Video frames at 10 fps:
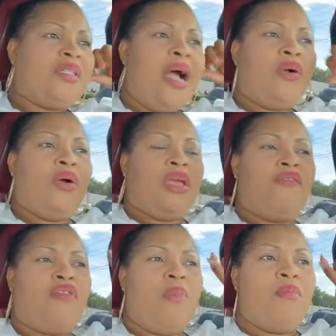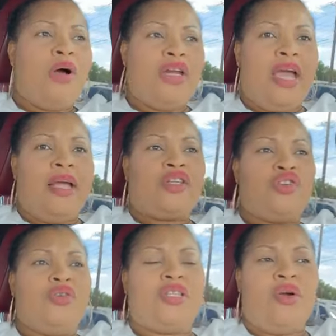She will start cooking from Monday,
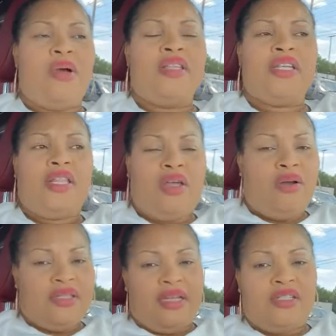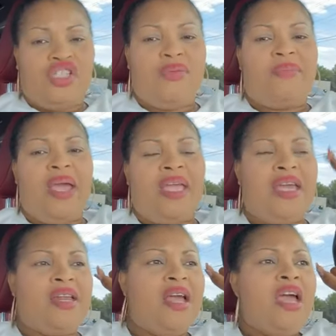Tuesday, Wednesday, Thursdays. She's
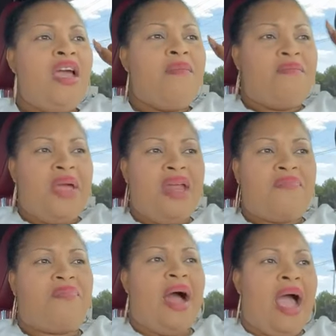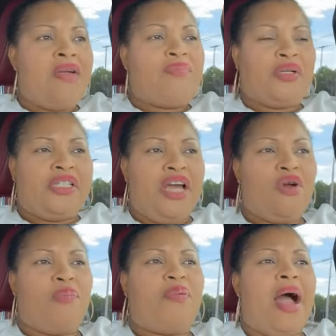baking bean pie,
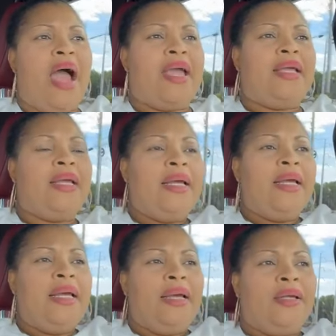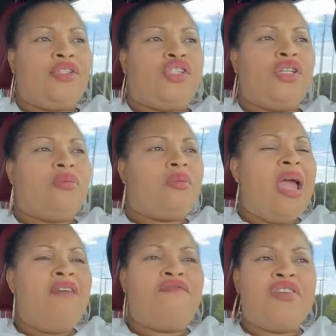potato pie.
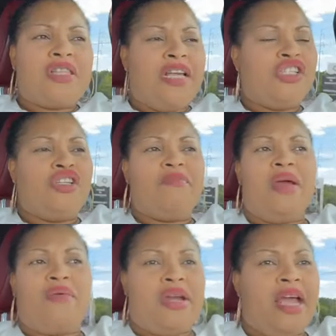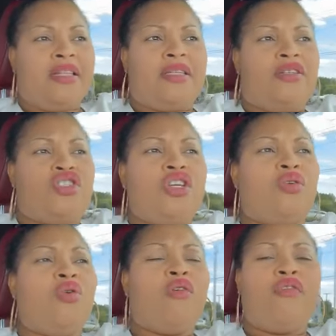Everything she marinates.
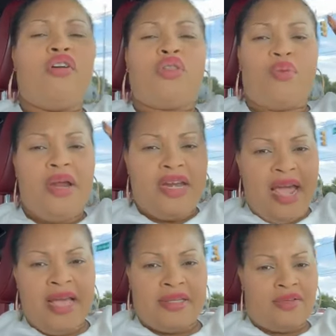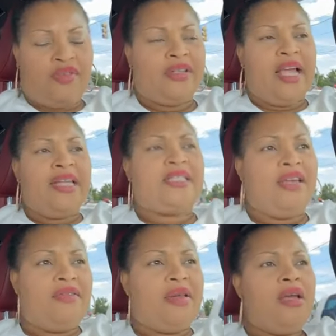She cooked for 3 days for
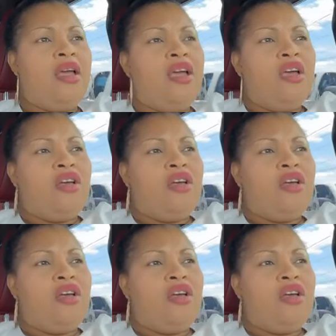Thanksgiving.